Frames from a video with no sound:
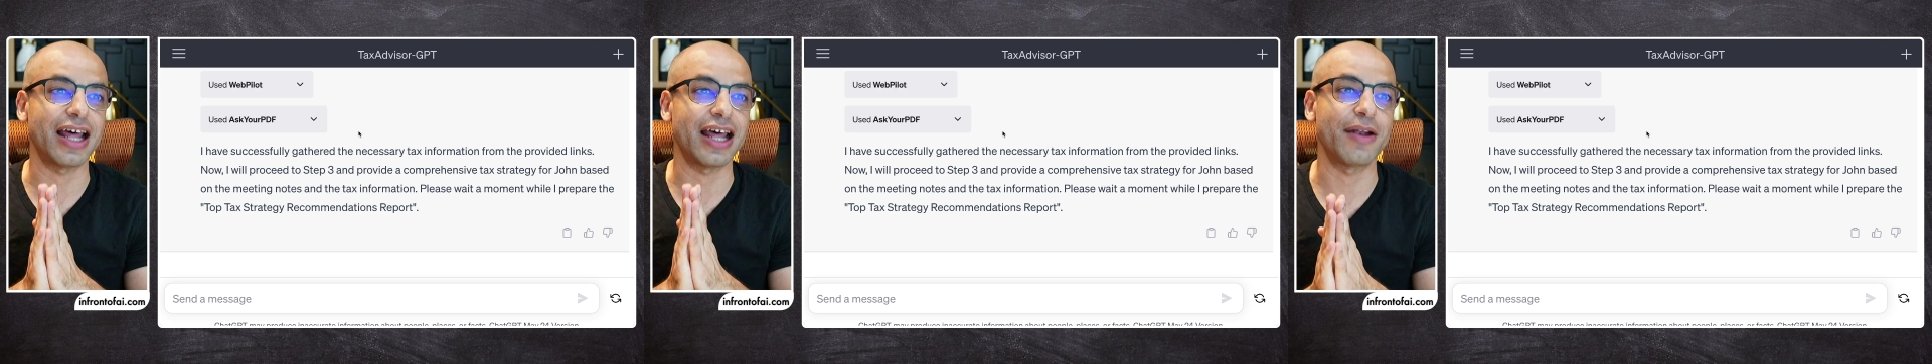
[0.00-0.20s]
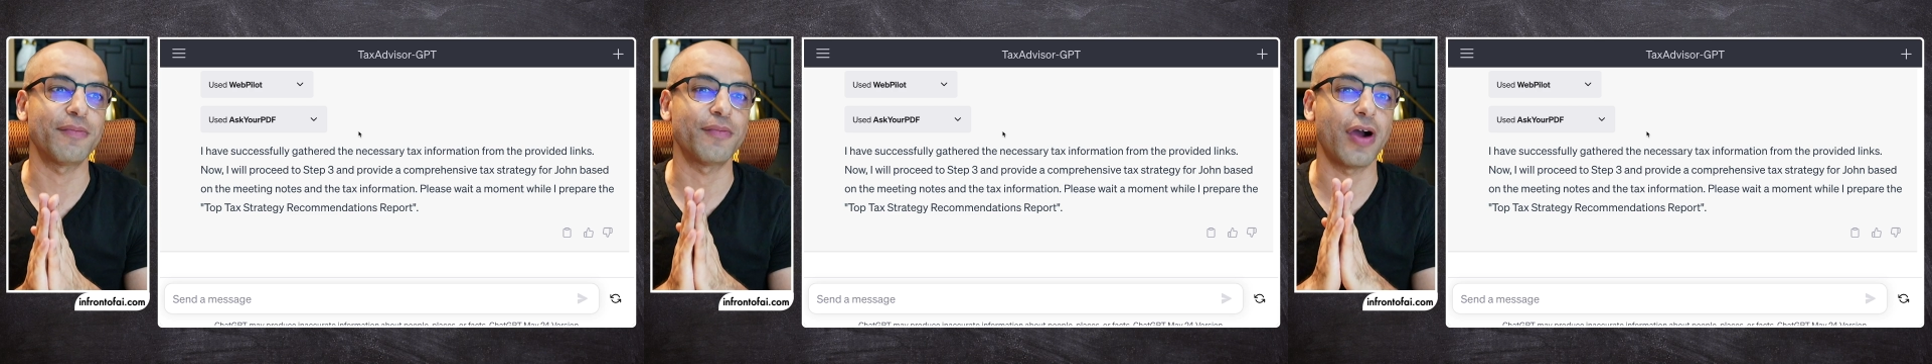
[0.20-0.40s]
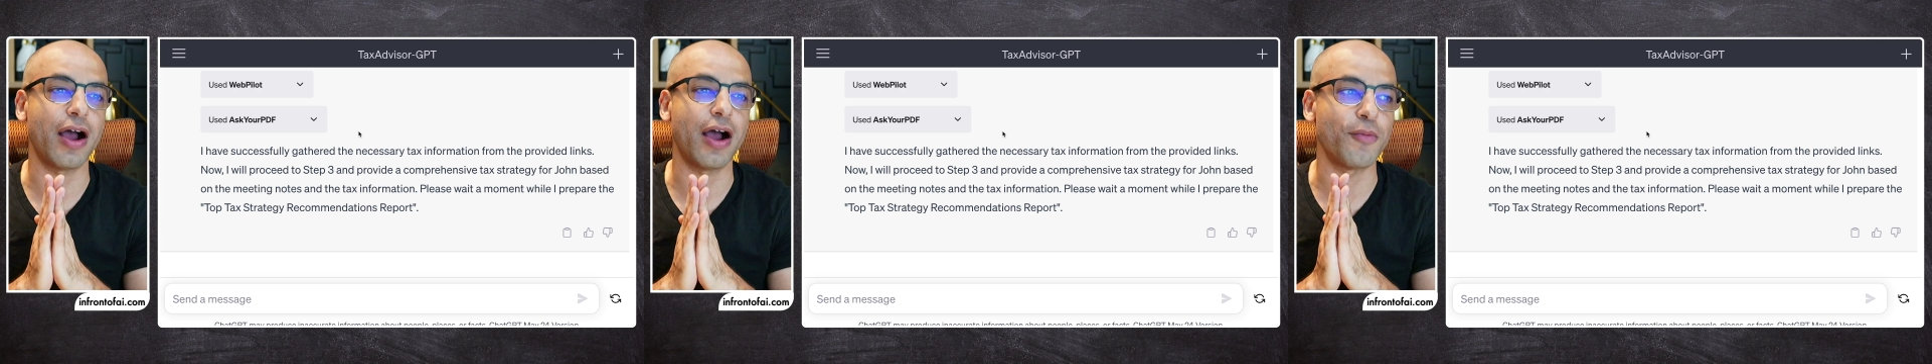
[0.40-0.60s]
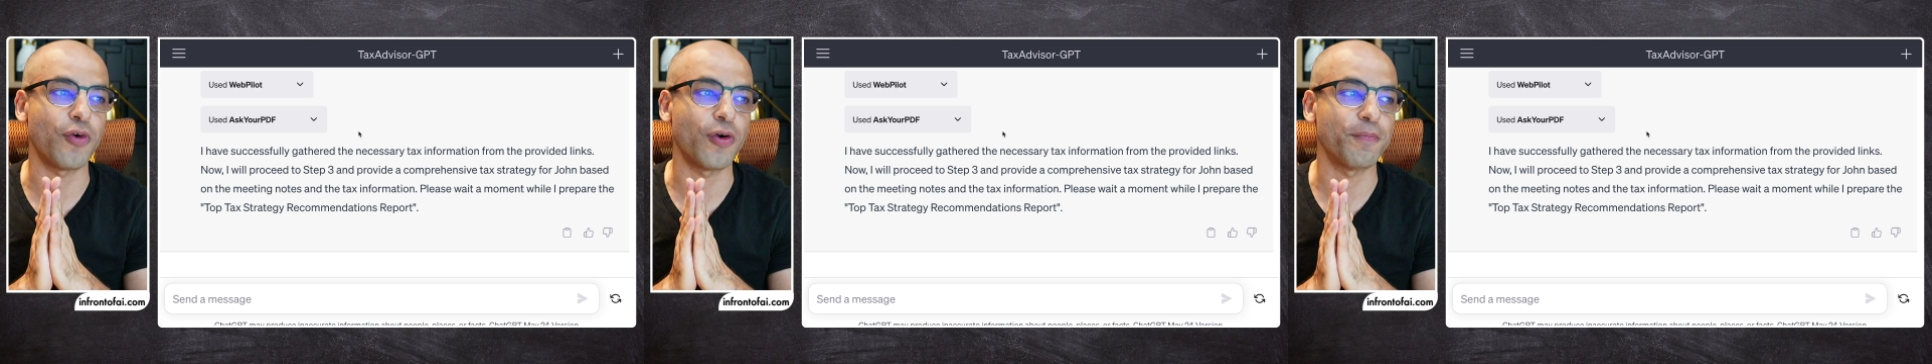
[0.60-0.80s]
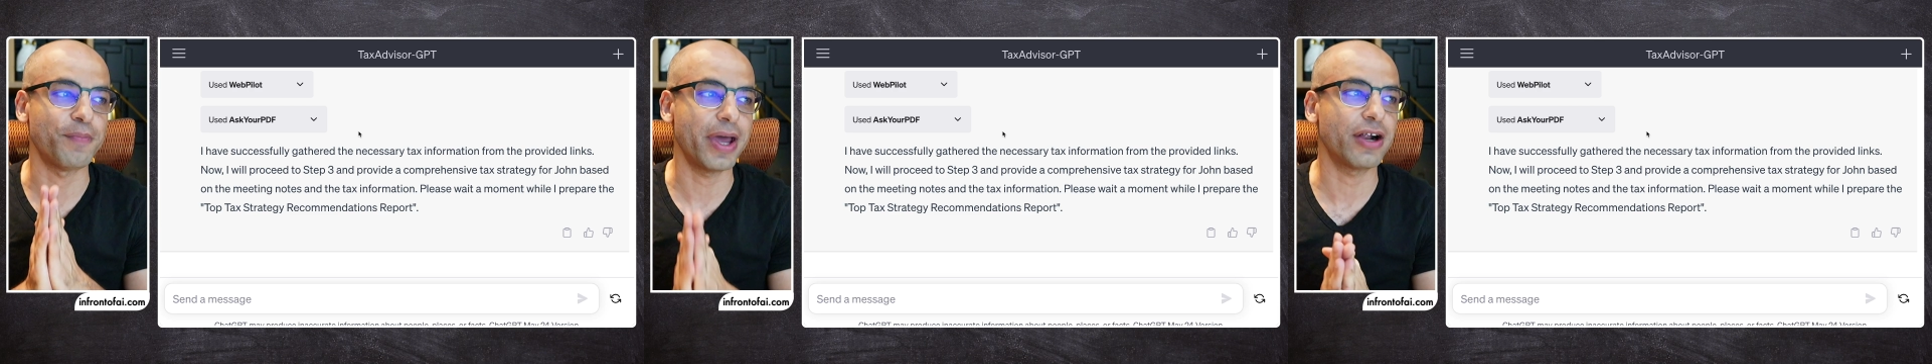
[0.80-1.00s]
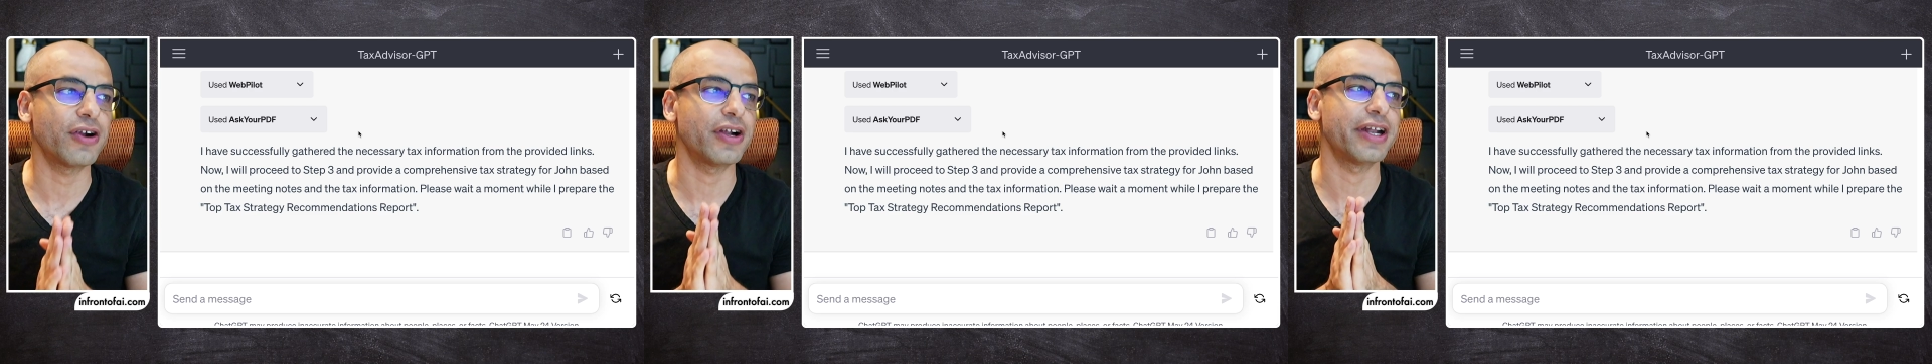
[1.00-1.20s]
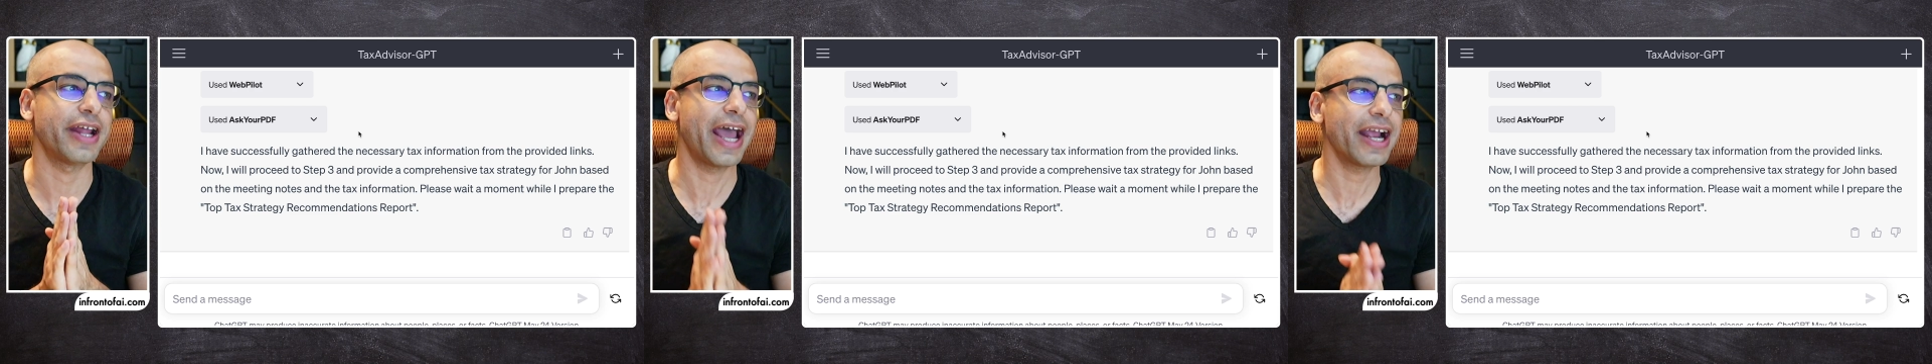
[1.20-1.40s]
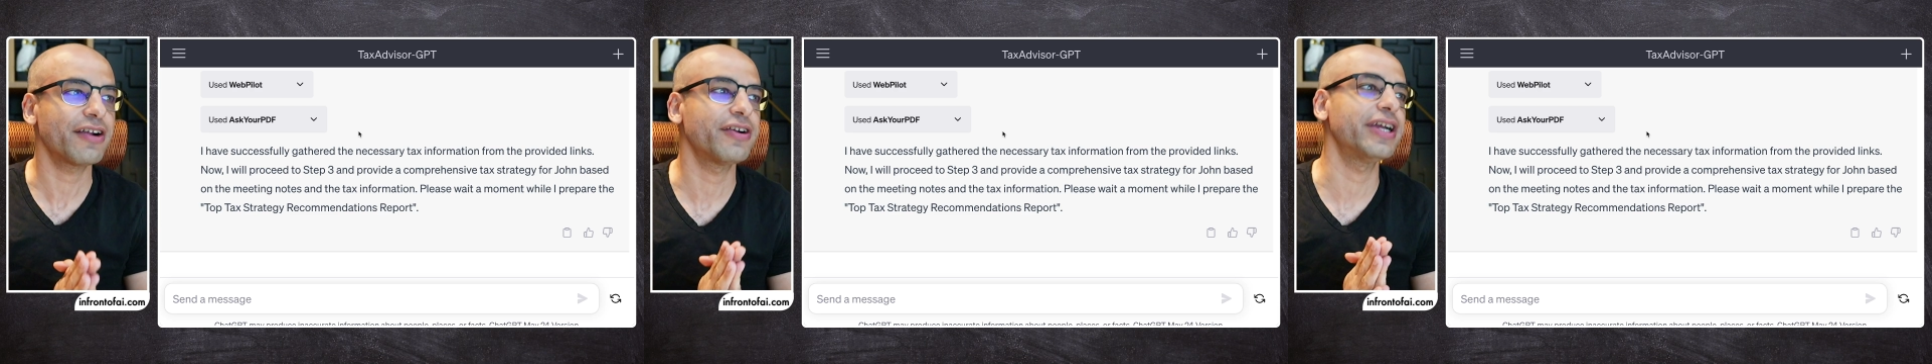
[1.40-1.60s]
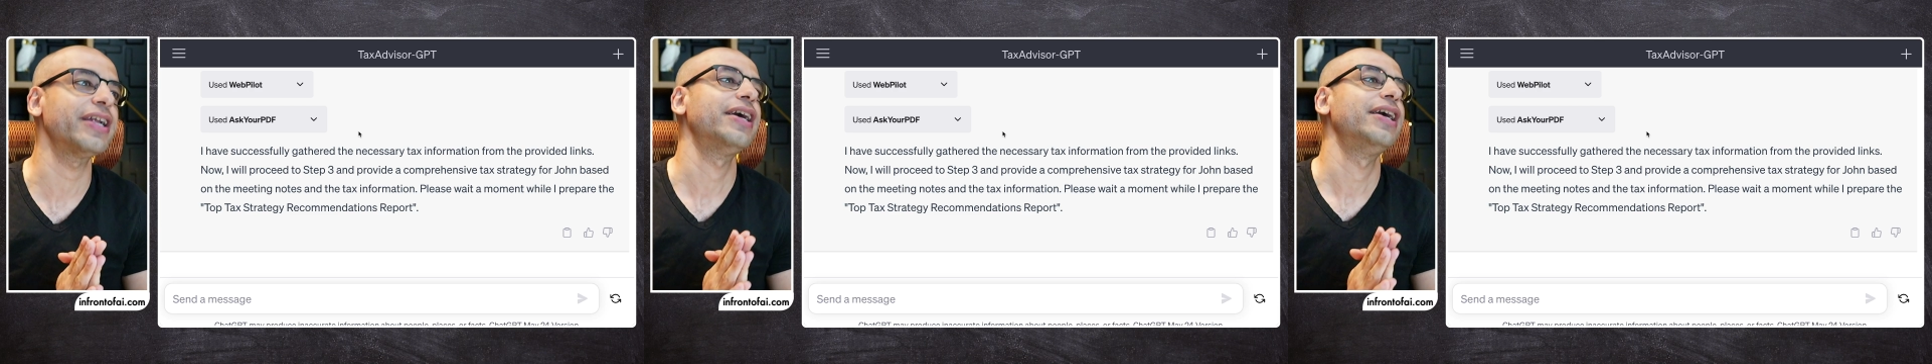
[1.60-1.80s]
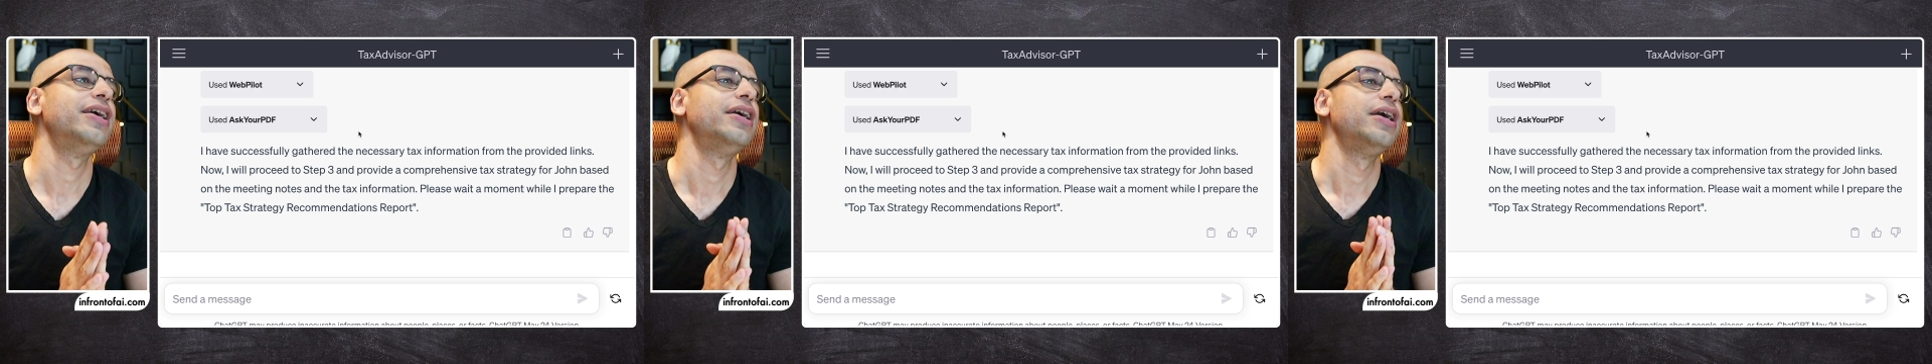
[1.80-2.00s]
lot more better and accurate.